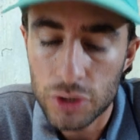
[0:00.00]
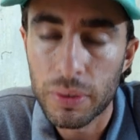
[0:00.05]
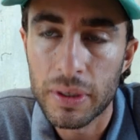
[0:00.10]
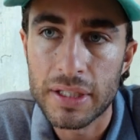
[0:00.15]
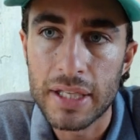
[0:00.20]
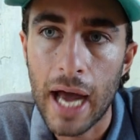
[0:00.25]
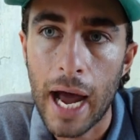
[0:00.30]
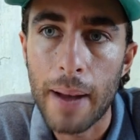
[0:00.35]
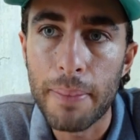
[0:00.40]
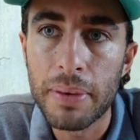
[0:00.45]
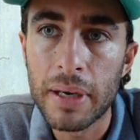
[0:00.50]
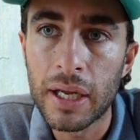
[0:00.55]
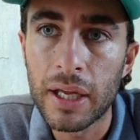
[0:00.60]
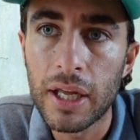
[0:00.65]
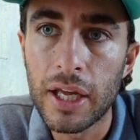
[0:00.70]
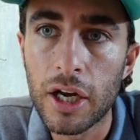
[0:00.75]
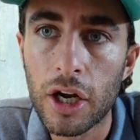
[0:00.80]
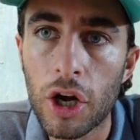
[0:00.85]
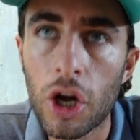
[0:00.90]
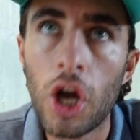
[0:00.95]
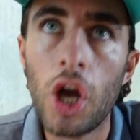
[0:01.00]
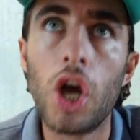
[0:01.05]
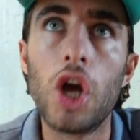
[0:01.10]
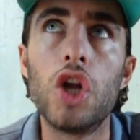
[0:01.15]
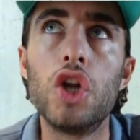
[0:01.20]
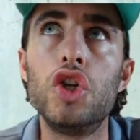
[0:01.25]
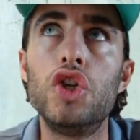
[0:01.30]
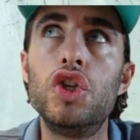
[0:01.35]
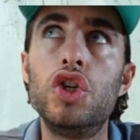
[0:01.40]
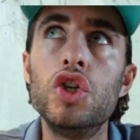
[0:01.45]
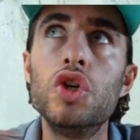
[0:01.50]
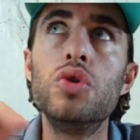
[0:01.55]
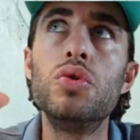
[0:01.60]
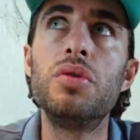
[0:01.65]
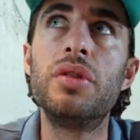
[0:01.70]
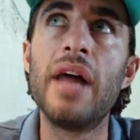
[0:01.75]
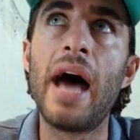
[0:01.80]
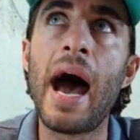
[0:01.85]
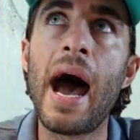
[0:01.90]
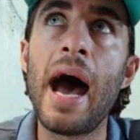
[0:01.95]
what's happening here. Do
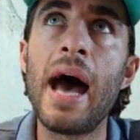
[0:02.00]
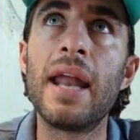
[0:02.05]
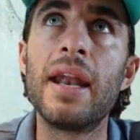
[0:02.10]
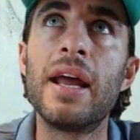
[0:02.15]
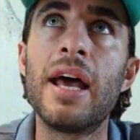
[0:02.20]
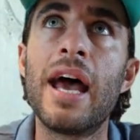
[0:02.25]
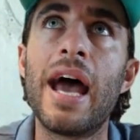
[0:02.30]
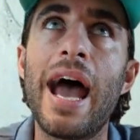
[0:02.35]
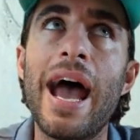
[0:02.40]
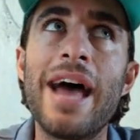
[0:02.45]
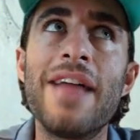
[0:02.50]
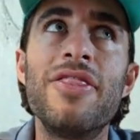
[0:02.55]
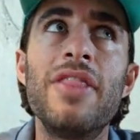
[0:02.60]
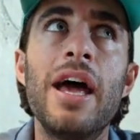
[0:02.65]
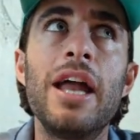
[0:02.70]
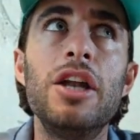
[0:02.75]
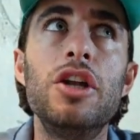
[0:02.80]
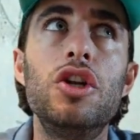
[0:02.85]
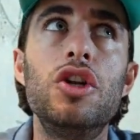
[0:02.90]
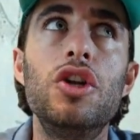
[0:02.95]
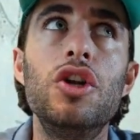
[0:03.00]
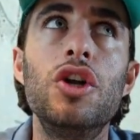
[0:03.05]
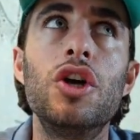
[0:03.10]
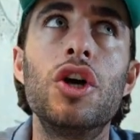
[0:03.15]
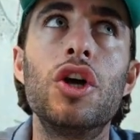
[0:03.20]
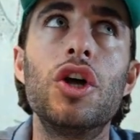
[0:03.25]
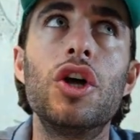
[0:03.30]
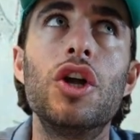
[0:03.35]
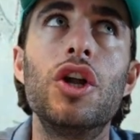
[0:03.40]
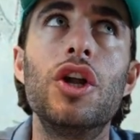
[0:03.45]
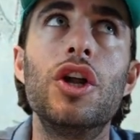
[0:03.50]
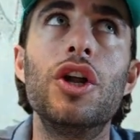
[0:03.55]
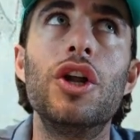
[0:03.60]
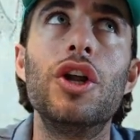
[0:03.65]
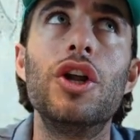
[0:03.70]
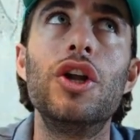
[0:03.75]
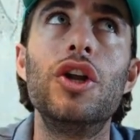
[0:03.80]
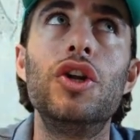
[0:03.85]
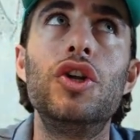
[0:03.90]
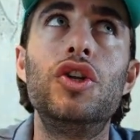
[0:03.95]
that, and then
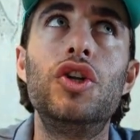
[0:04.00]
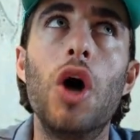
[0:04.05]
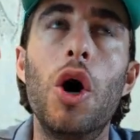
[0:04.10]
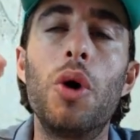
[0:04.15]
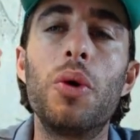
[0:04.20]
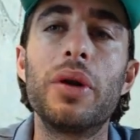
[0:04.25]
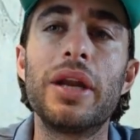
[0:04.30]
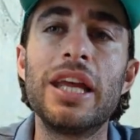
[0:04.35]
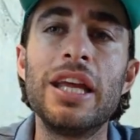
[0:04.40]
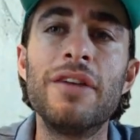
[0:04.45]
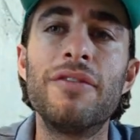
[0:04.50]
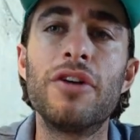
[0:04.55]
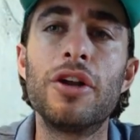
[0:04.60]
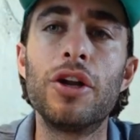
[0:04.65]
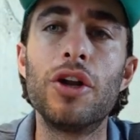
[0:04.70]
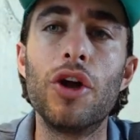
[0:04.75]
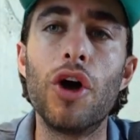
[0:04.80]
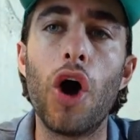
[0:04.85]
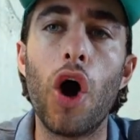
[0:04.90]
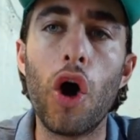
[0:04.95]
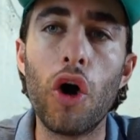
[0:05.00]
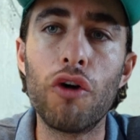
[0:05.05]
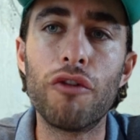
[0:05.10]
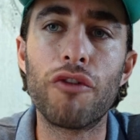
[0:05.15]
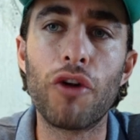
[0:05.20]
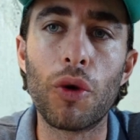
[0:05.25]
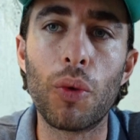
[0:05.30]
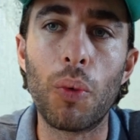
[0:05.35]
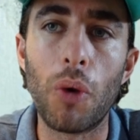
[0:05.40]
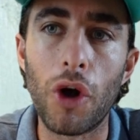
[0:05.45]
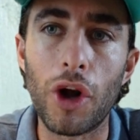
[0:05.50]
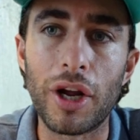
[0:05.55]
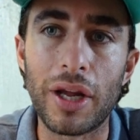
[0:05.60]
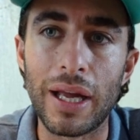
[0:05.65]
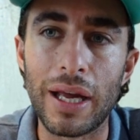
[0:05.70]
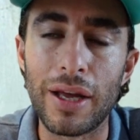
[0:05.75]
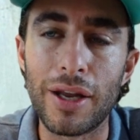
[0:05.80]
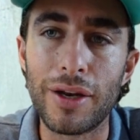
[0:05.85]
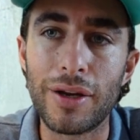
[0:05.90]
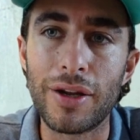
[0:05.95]
don't even overwork
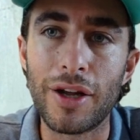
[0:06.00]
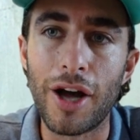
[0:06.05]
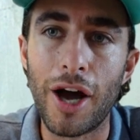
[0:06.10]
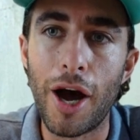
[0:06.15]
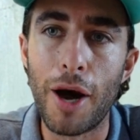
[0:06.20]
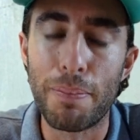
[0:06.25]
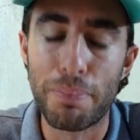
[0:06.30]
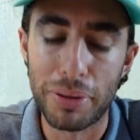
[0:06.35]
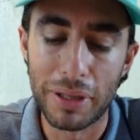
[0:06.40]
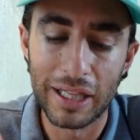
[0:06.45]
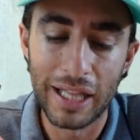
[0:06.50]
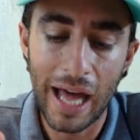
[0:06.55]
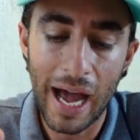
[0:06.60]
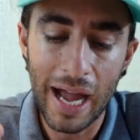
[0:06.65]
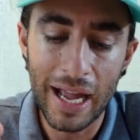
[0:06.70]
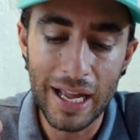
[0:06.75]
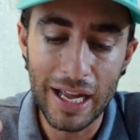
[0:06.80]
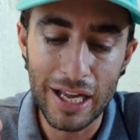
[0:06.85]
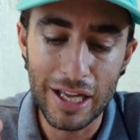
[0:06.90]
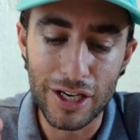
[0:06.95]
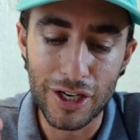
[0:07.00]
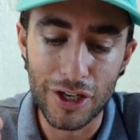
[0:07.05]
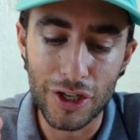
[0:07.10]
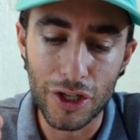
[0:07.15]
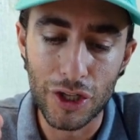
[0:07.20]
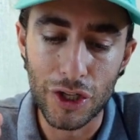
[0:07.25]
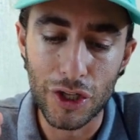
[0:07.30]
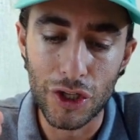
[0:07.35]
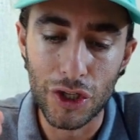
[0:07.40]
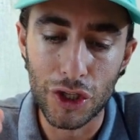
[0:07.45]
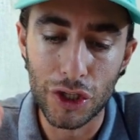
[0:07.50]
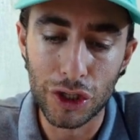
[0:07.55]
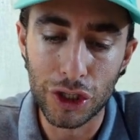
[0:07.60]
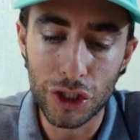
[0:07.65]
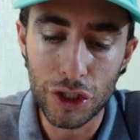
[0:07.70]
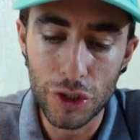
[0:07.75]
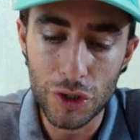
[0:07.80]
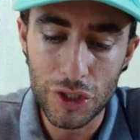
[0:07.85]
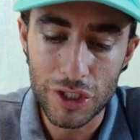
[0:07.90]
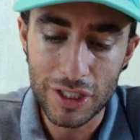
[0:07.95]
it. Apply it
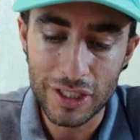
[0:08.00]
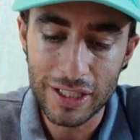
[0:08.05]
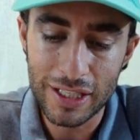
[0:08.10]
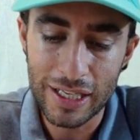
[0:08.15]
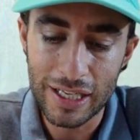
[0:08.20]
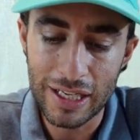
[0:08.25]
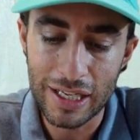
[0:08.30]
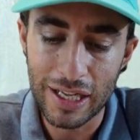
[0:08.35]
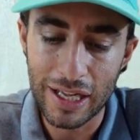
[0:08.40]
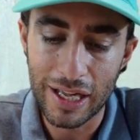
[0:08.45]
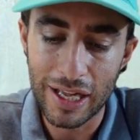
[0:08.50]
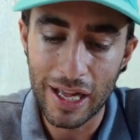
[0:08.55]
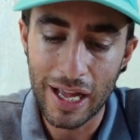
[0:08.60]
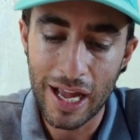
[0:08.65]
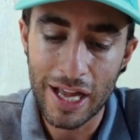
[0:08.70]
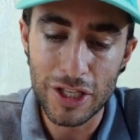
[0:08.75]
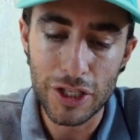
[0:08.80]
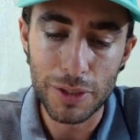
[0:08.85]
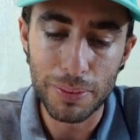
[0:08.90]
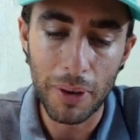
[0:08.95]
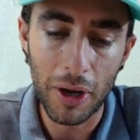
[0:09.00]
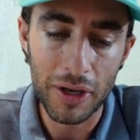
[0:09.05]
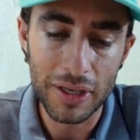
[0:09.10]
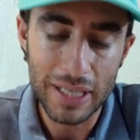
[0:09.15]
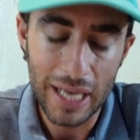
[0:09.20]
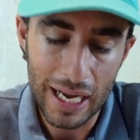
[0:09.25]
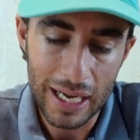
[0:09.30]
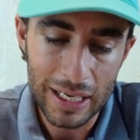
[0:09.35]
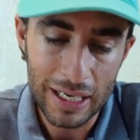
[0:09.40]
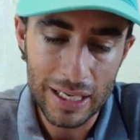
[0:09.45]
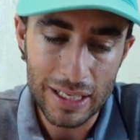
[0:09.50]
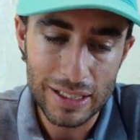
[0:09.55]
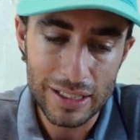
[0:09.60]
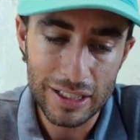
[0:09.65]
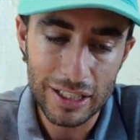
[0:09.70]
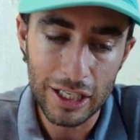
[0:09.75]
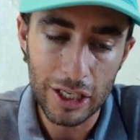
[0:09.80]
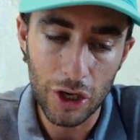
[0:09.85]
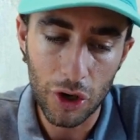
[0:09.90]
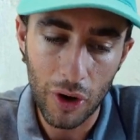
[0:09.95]
loosely and
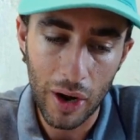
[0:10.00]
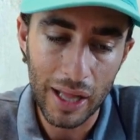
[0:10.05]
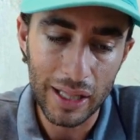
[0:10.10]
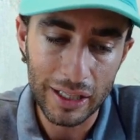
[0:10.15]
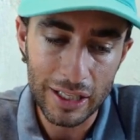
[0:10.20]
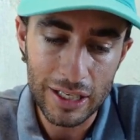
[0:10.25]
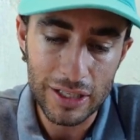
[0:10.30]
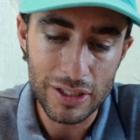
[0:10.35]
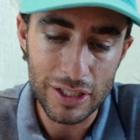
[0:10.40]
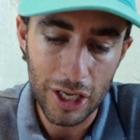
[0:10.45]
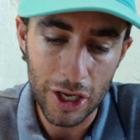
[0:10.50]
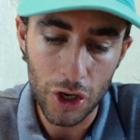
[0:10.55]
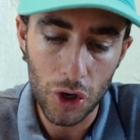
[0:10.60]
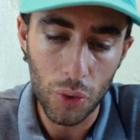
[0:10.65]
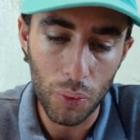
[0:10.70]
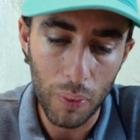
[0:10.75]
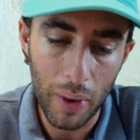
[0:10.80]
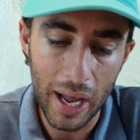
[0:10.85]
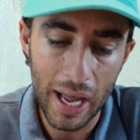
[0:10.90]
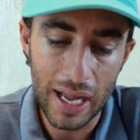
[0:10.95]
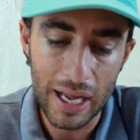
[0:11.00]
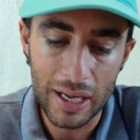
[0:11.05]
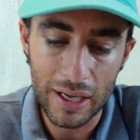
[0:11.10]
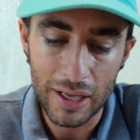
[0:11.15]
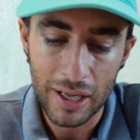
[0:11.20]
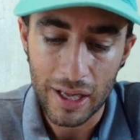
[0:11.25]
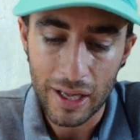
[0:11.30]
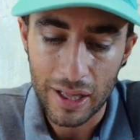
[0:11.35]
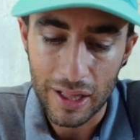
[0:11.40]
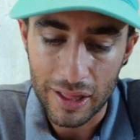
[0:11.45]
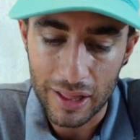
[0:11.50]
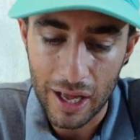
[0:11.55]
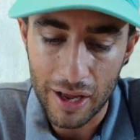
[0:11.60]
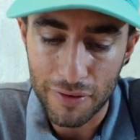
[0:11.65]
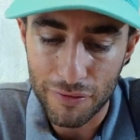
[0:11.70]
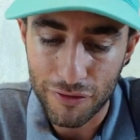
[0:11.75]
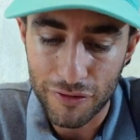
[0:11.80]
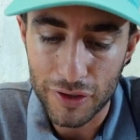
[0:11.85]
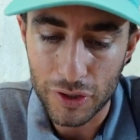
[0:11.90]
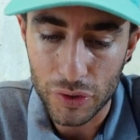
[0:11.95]
spontaneously, or at least in a way
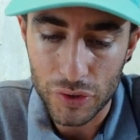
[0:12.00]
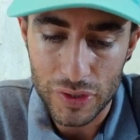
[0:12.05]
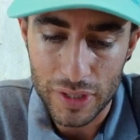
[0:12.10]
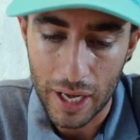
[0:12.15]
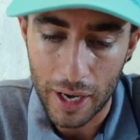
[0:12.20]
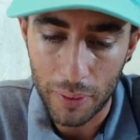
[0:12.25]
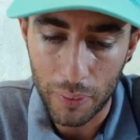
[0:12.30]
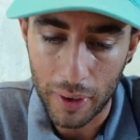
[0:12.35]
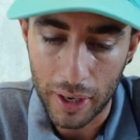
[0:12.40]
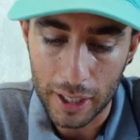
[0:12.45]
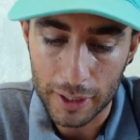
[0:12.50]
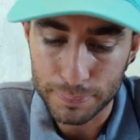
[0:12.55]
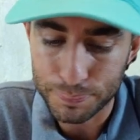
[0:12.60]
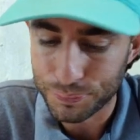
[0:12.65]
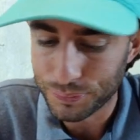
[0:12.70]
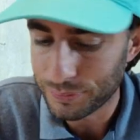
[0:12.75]
that feels that way.